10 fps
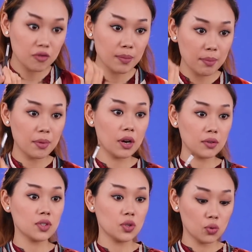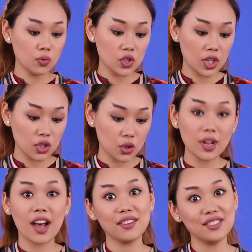of my brows too, which I
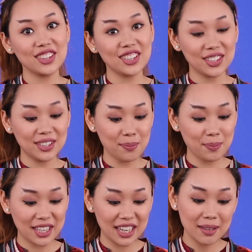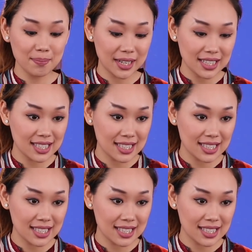should have in the beginning, but...